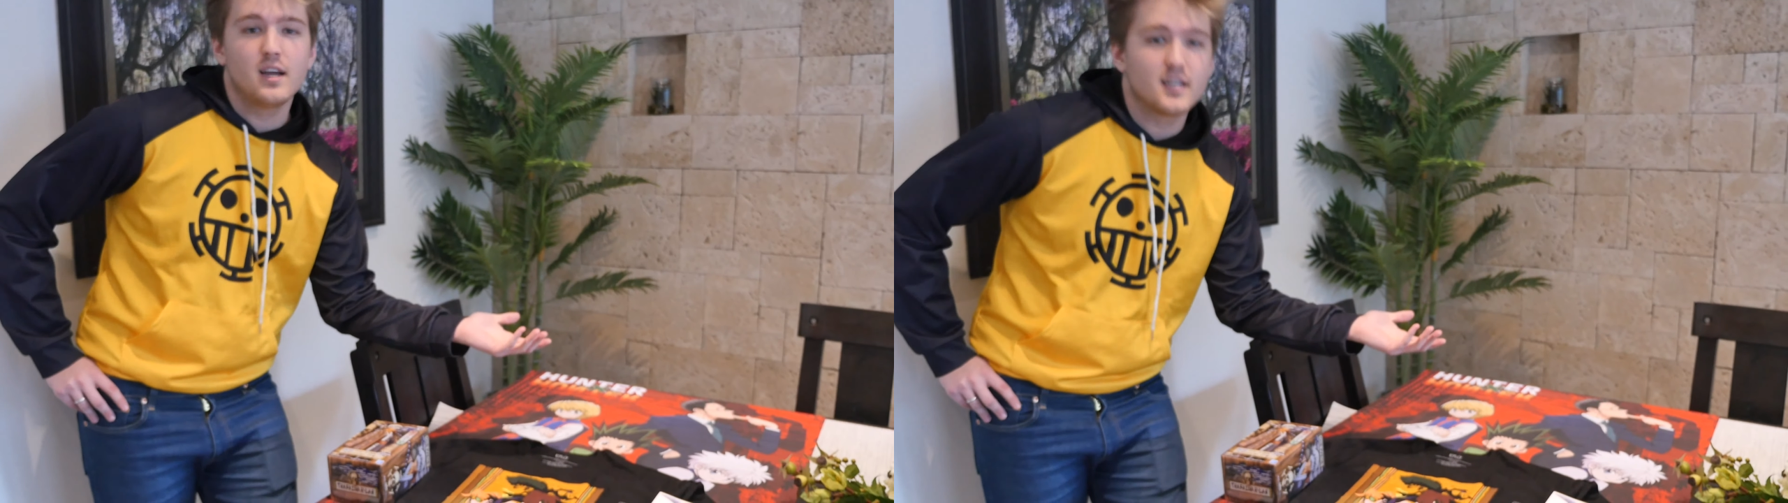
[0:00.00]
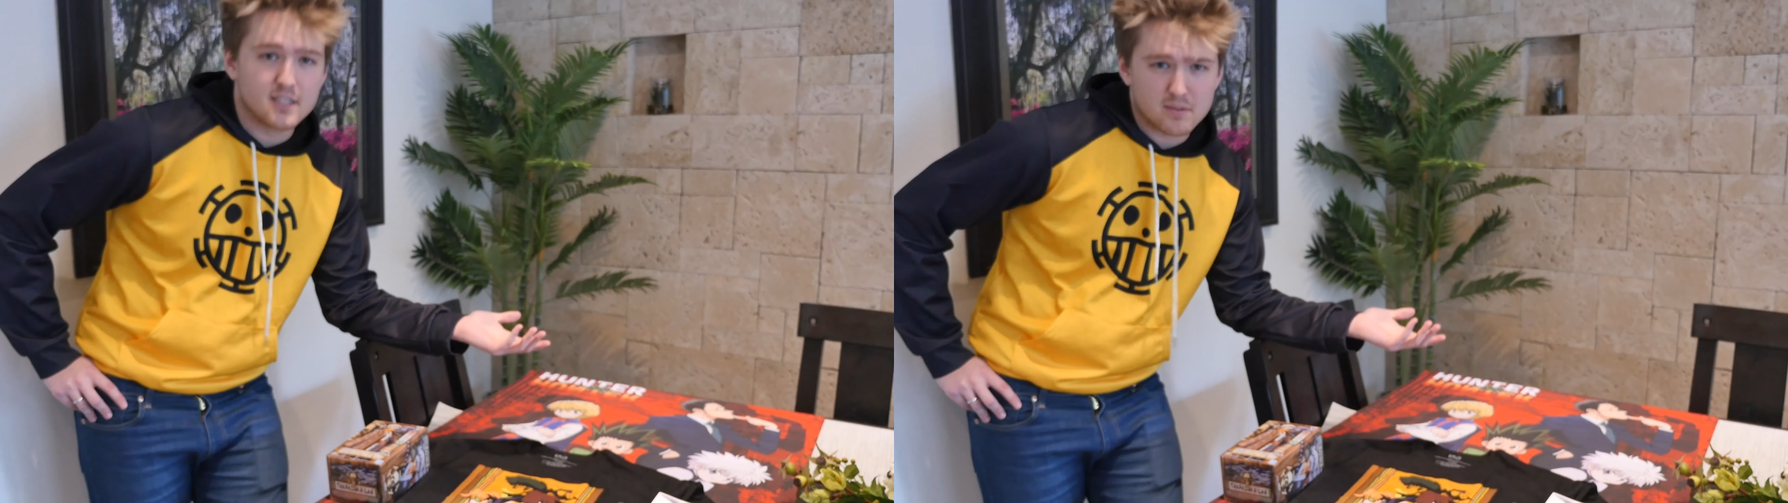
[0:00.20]

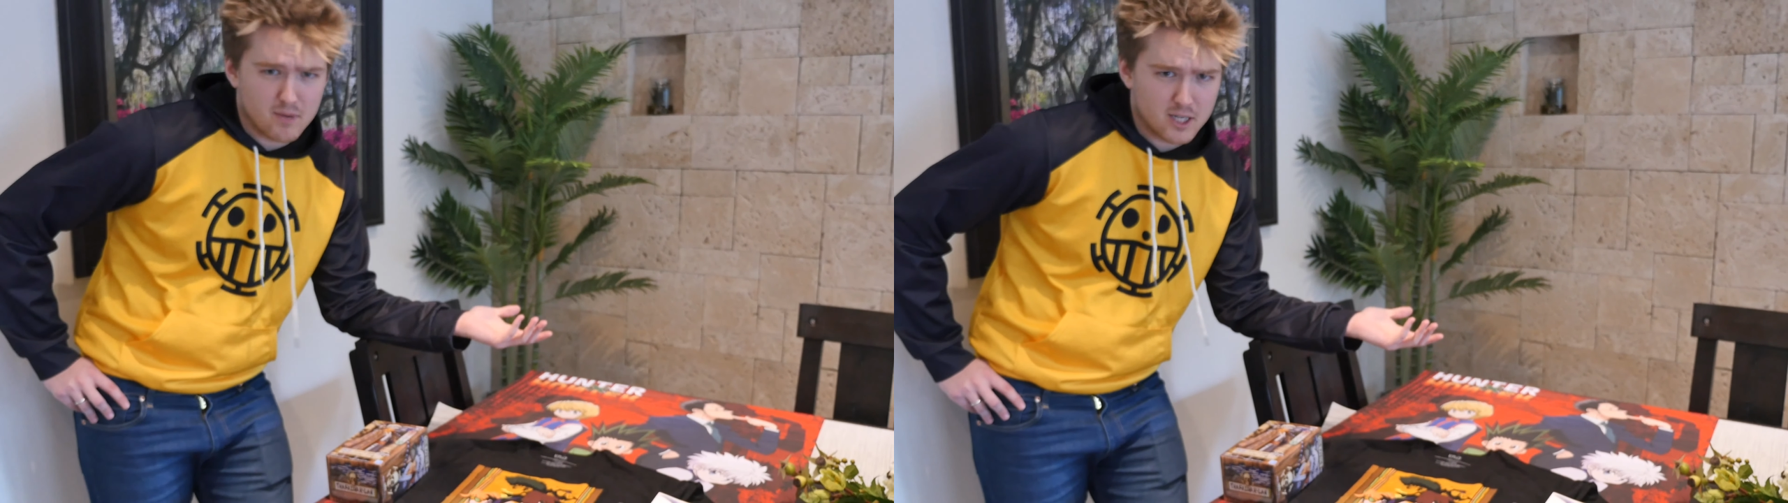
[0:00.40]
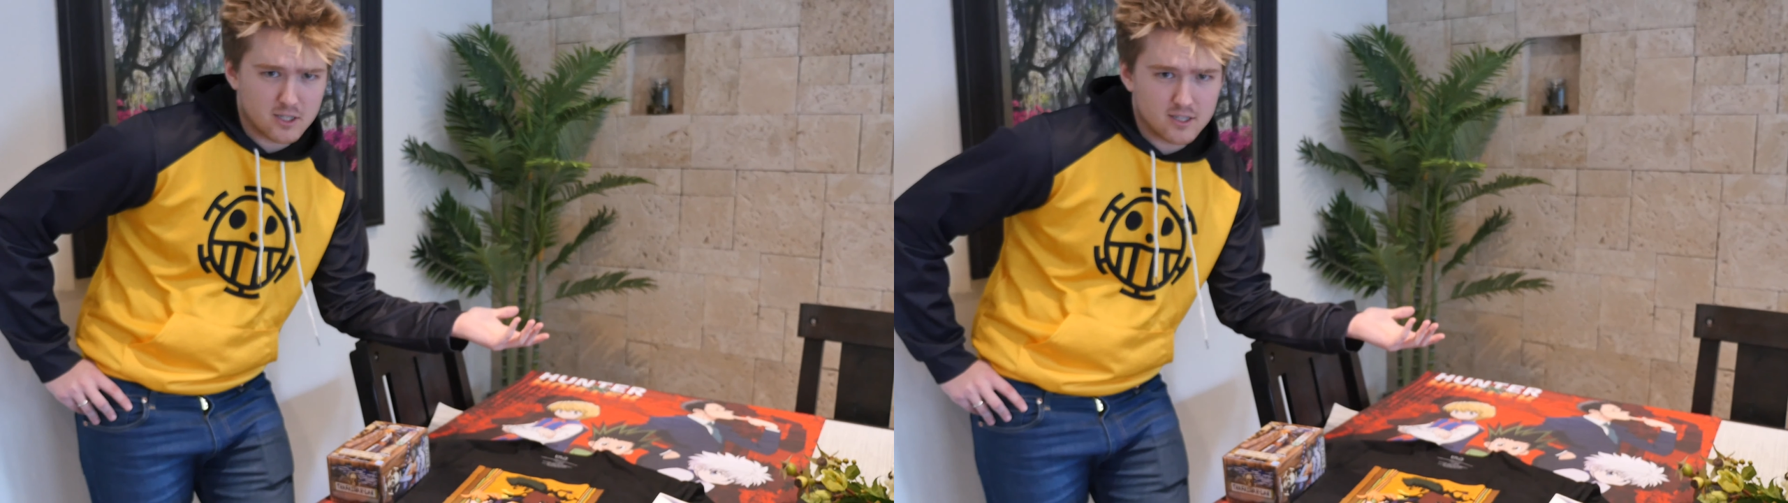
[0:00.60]
because it's
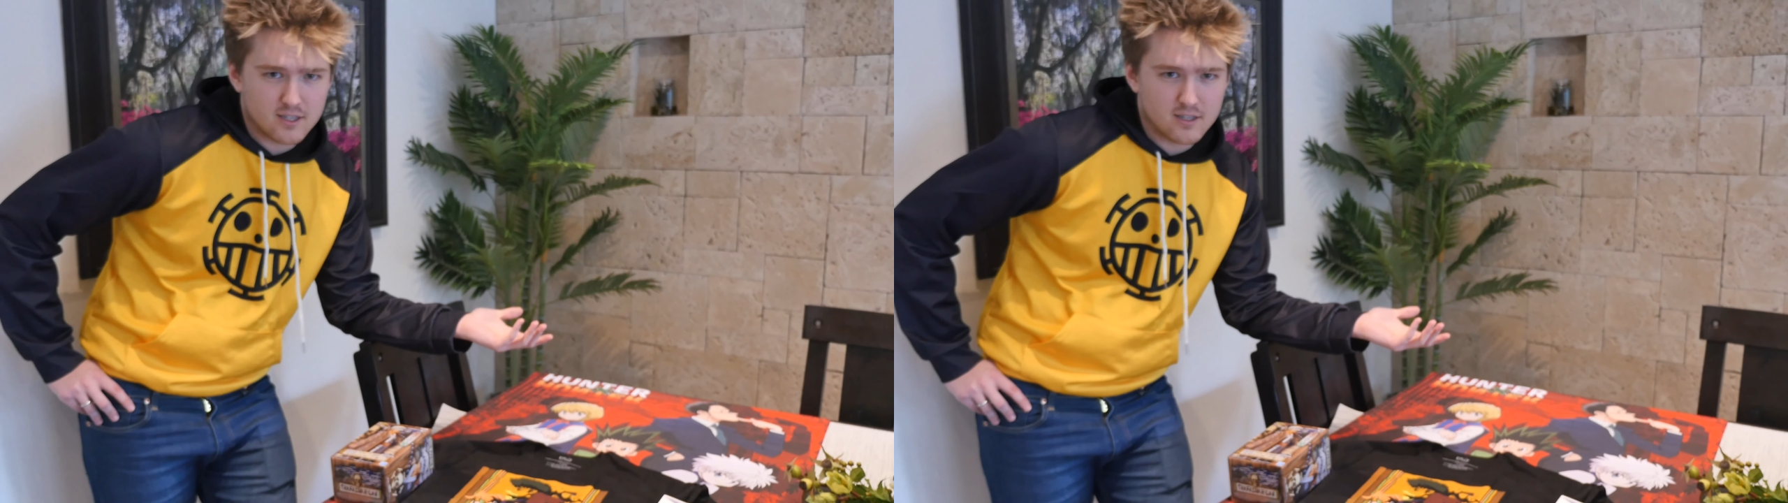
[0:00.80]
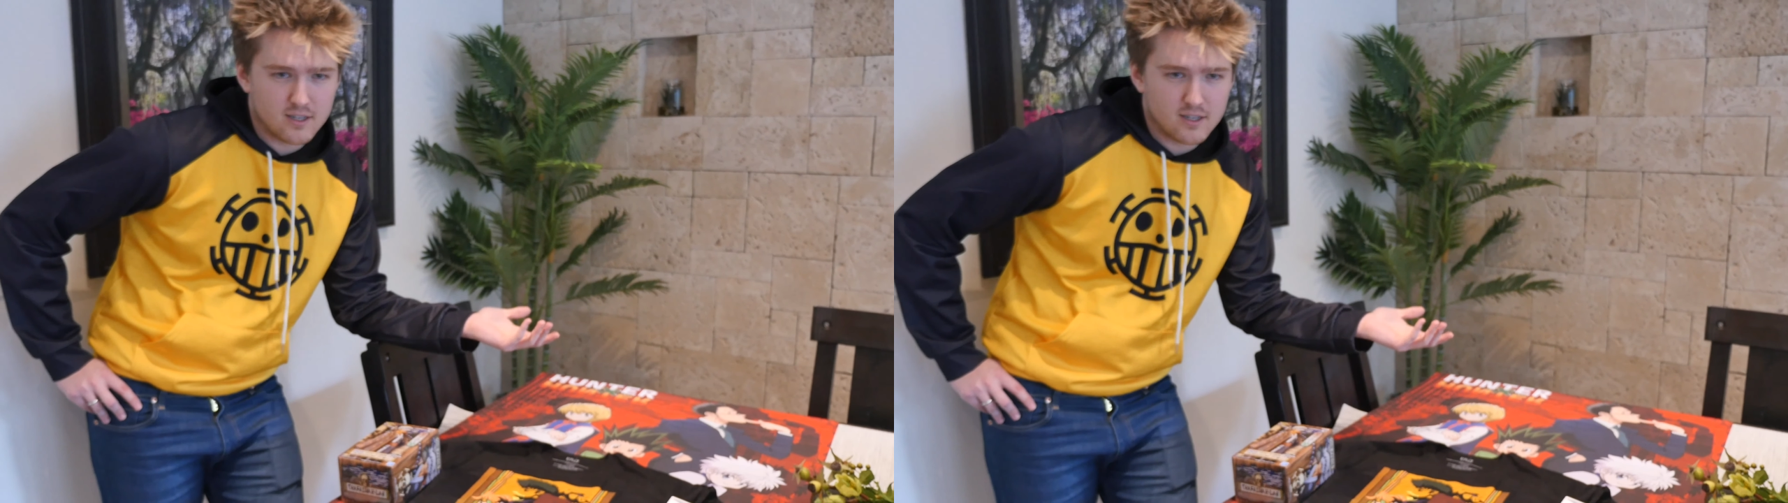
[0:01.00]
much,